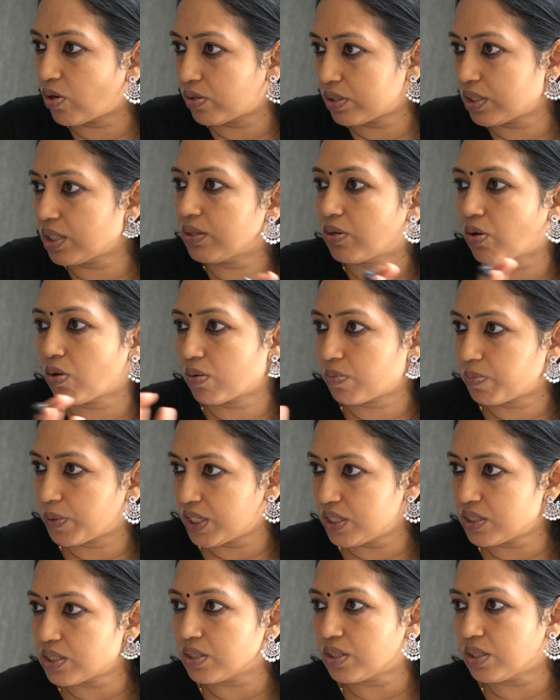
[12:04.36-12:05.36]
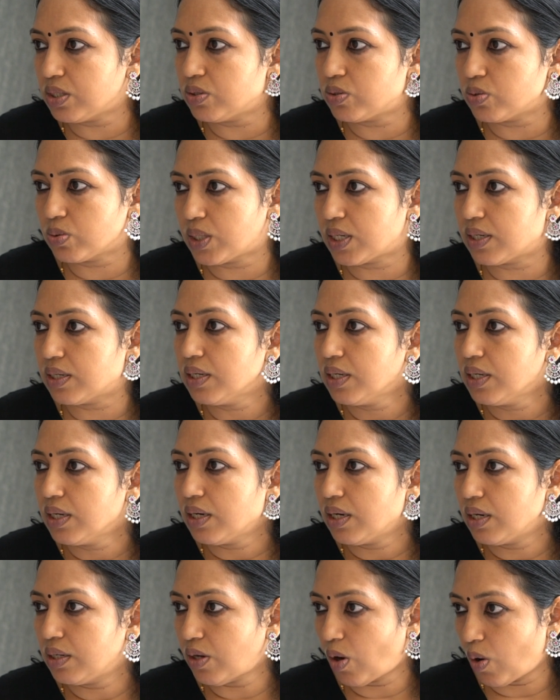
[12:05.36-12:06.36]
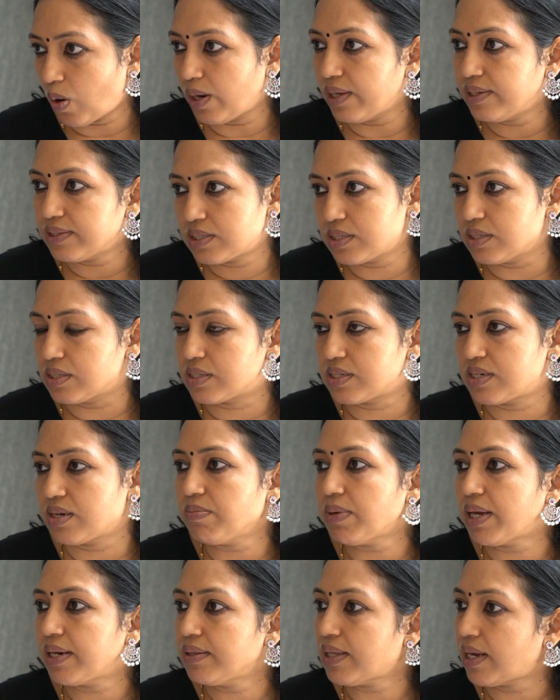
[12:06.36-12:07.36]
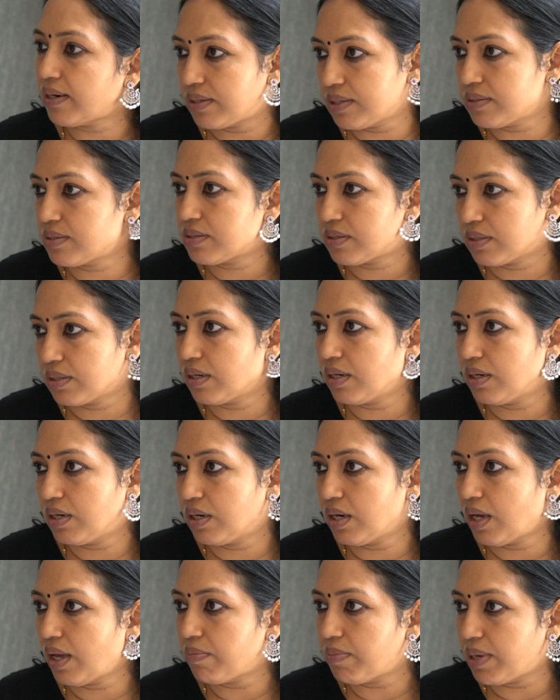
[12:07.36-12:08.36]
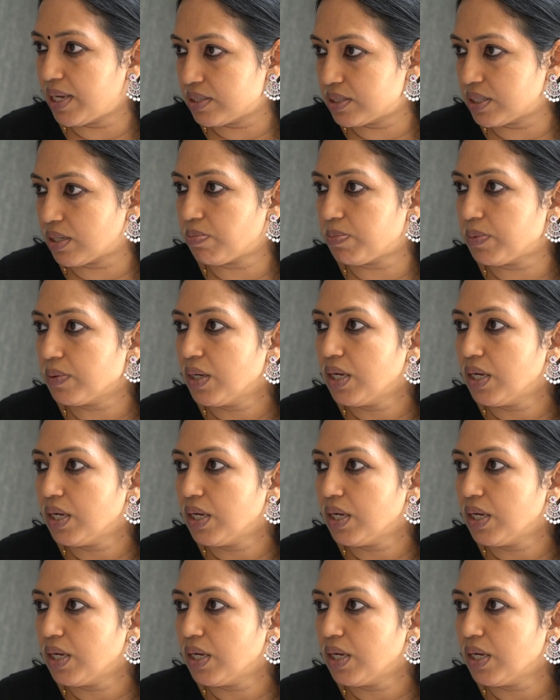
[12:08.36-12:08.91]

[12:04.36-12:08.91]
not incorporated into the knowledge system, and that is a major